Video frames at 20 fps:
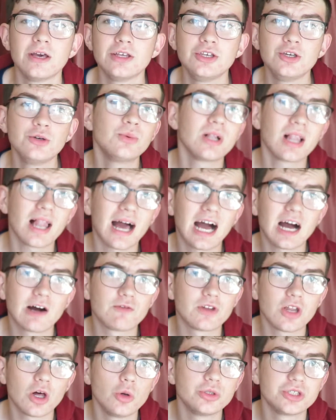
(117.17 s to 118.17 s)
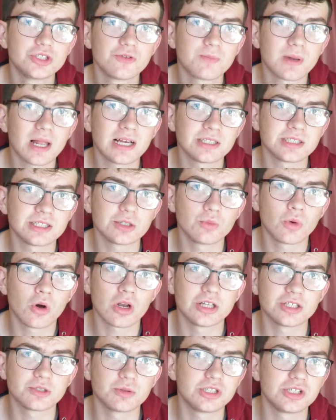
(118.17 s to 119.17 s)
You will have loads of plastic
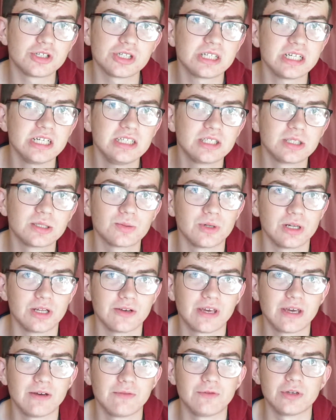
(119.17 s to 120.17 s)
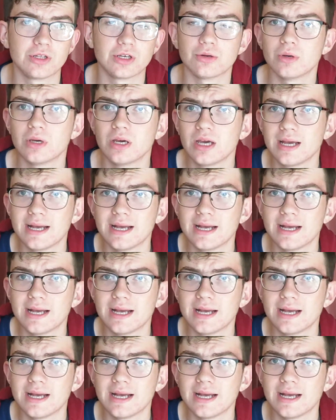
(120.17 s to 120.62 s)
wallets which your teachers will have given you